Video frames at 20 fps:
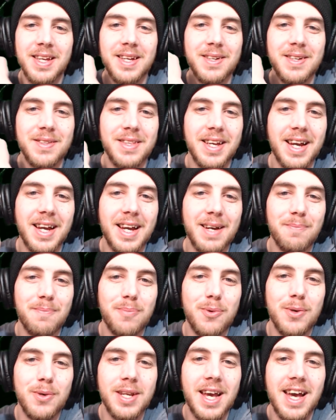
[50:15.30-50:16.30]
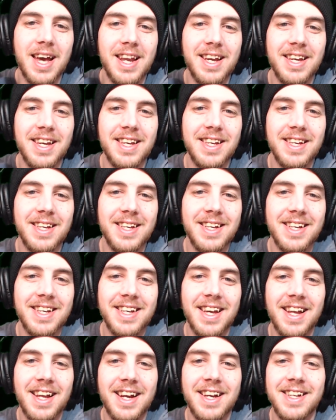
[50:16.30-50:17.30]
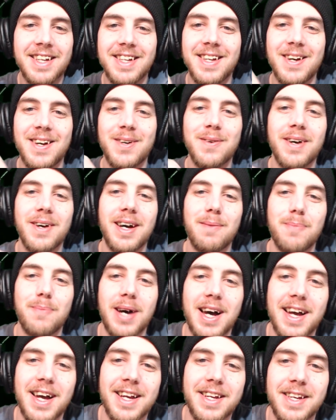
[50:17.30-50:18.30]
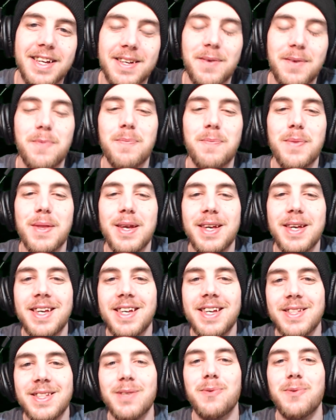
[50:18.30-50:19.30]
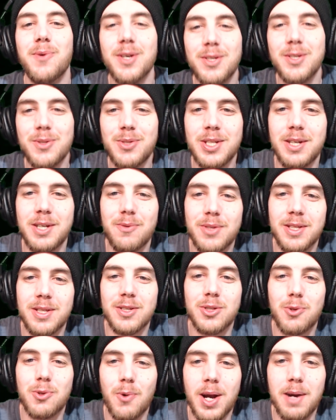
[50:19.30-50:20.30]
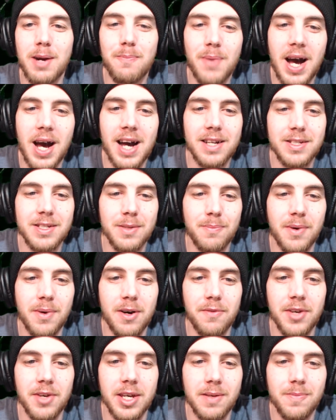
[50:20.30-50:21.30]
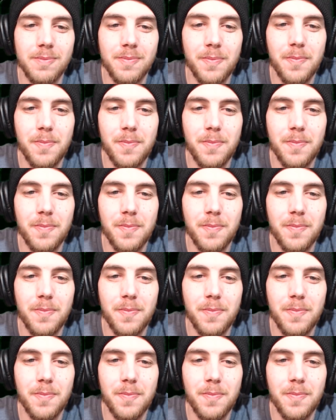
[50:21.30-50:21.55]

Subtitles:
I don't think I can point at it, can I? No, I'm behind it. The one you see with the square box above it,